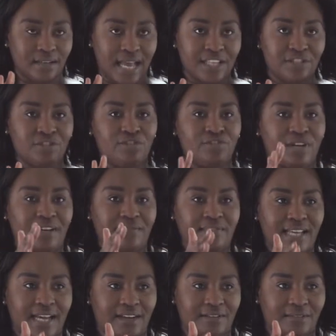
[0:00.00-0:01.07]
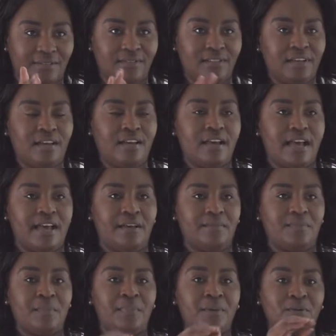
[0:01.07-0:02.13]
as you drive down,
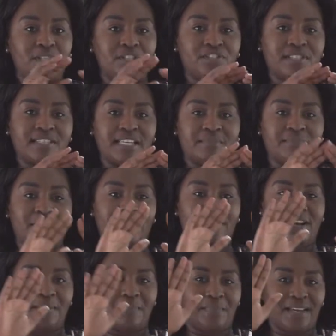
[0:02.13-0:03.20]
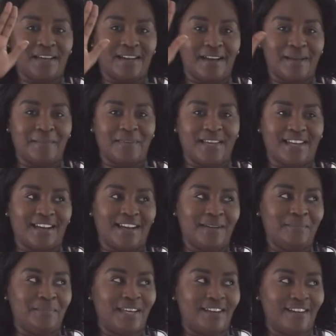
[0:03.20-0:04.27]
the building just gets bigger and bigger and bigger
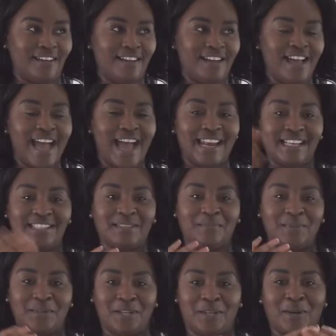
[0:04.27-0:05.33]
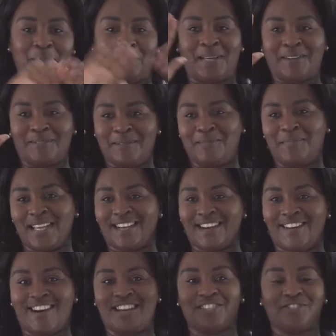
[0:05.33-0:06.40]
and bigger. And as the building got bigger and bigger,
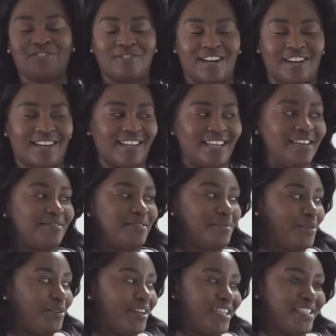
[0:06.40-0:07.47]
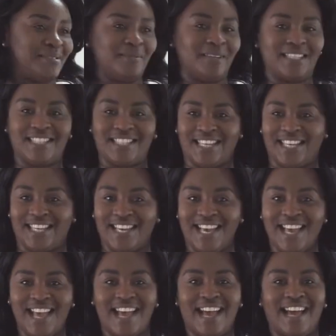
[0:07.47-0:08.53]
I shrunk even more into my seat.
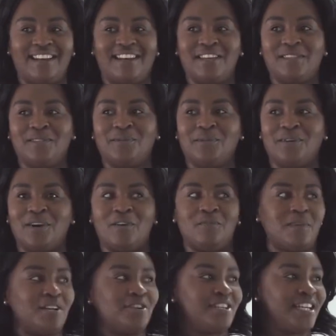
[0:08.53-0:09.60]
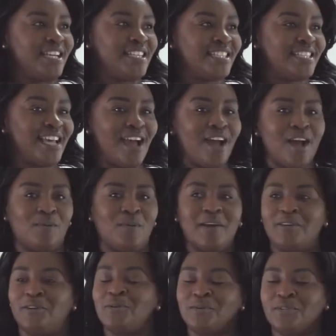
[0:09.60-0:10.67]
And I thought, oh my goodness, where
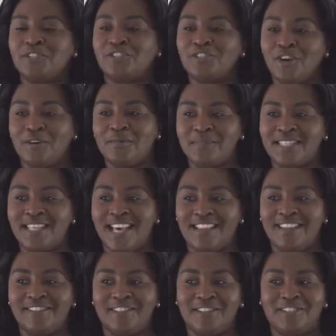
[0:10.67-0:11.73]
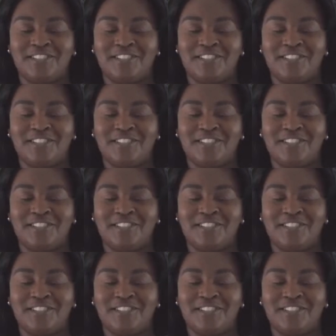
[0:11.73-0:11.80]
are all the shops? There are no